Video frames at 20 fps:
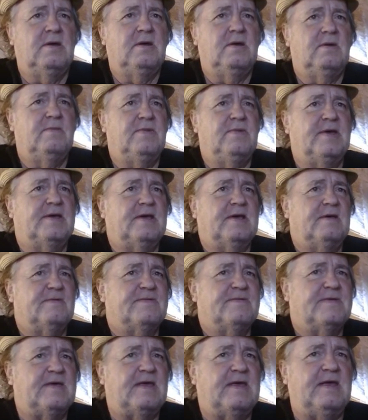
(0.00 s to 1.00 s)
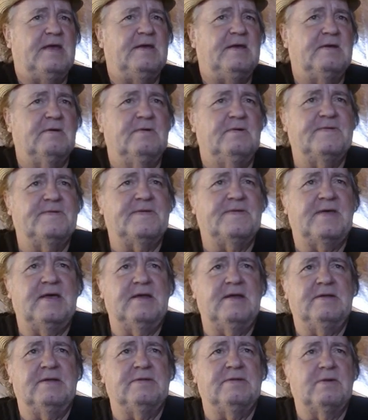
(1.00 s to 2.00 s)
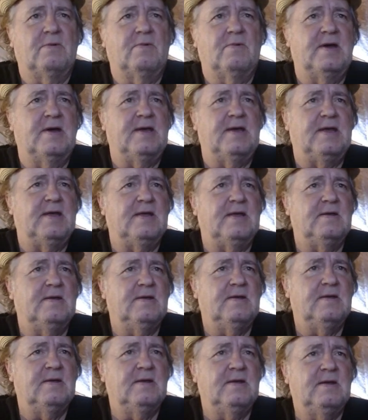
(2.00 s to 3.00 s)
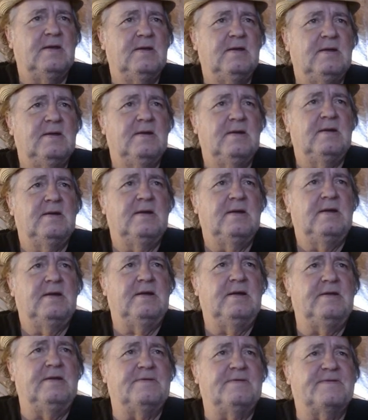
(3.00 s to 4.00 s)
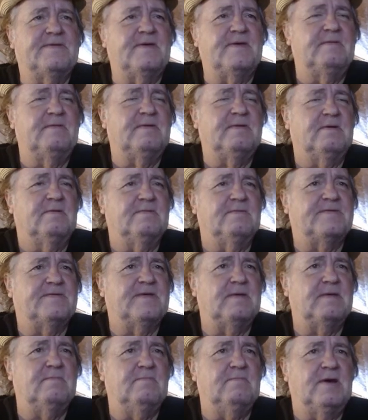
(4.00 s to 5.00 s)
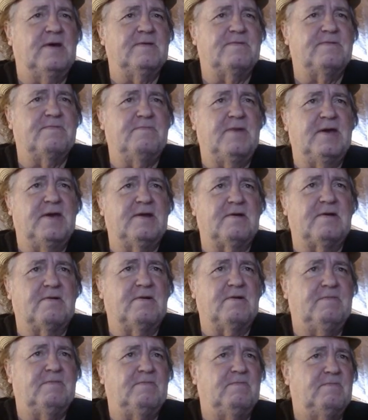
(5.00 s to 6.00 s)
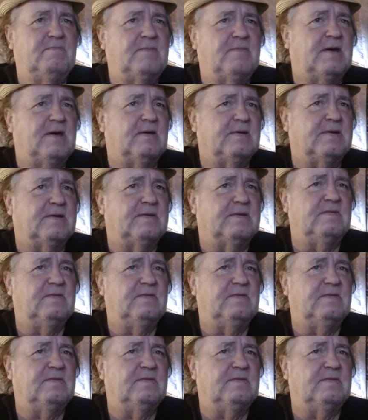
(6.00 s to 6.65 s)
because the egos get in the way, and his son don't seem much better about it.